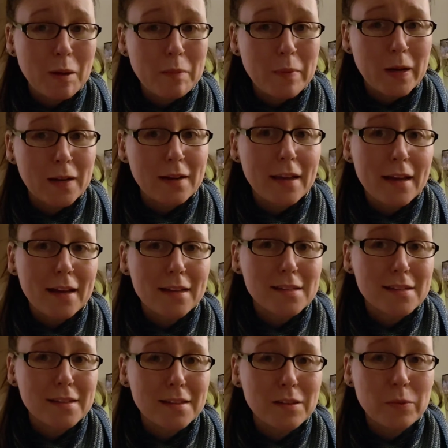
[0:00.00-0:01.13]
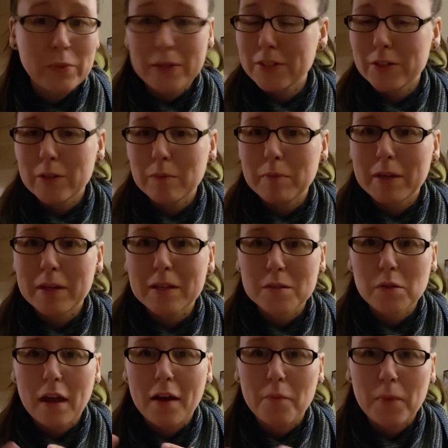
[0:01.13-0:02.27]
my podcast in the winter
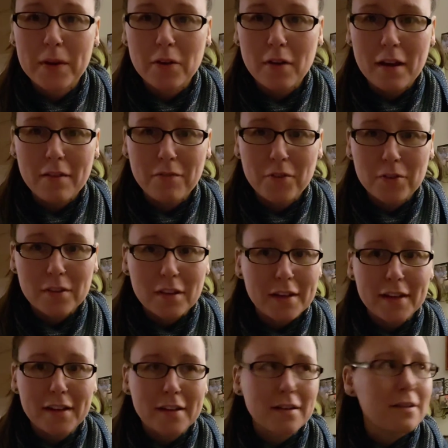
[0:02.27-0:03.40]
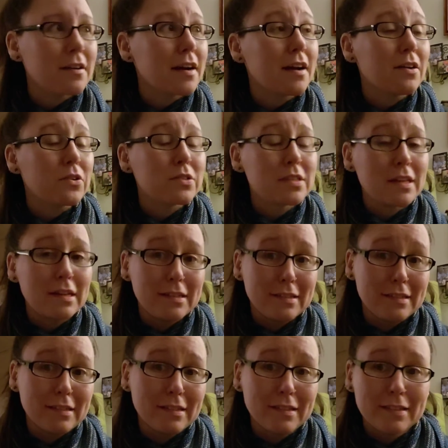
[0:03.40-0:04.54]
because we don't have good light in our house
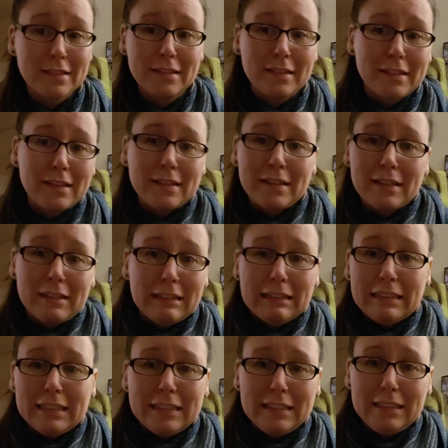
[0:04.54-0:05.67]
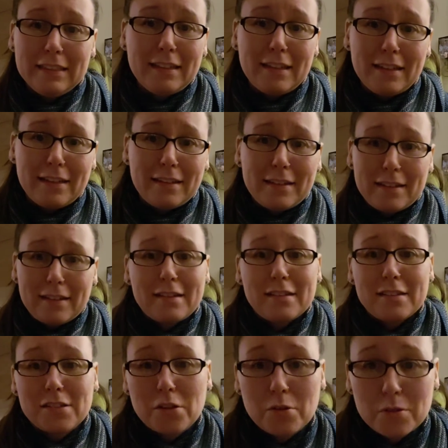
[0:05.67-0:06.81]
and
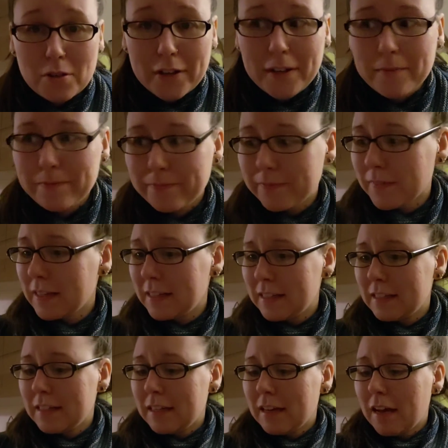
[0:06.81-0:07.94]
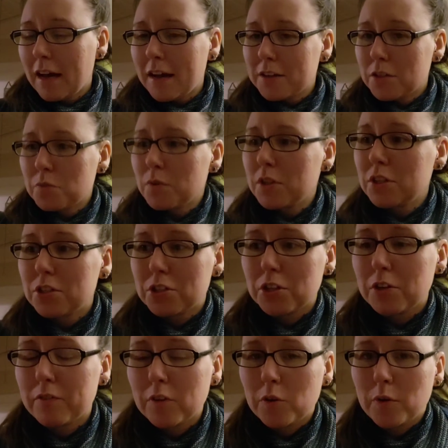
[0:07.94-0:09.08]
uh so sorry. I just wanted to show
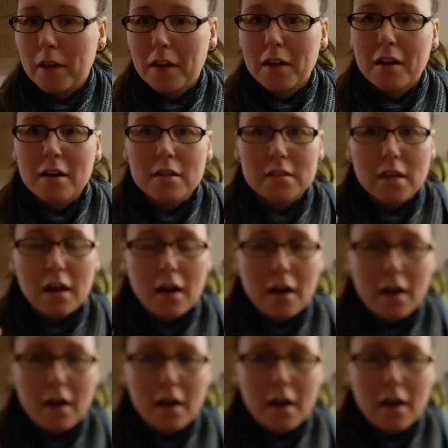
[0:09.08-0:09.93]
you real quick cuz